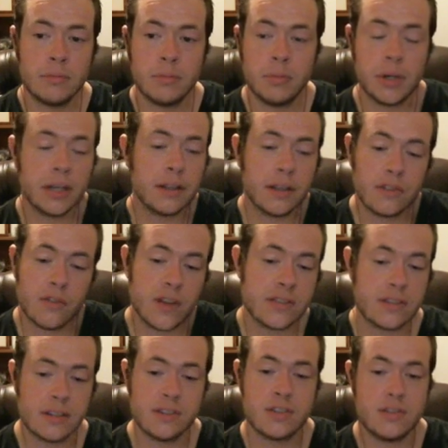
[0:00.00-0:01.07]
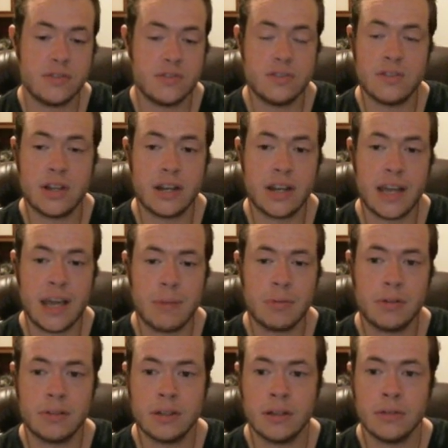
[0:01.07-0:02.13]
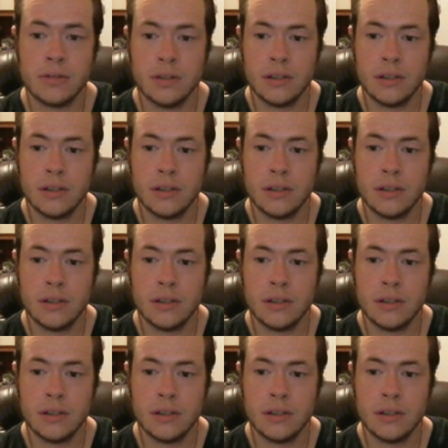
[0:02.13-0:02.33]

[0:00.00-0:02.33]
but let's face it, it's just not gonna happen,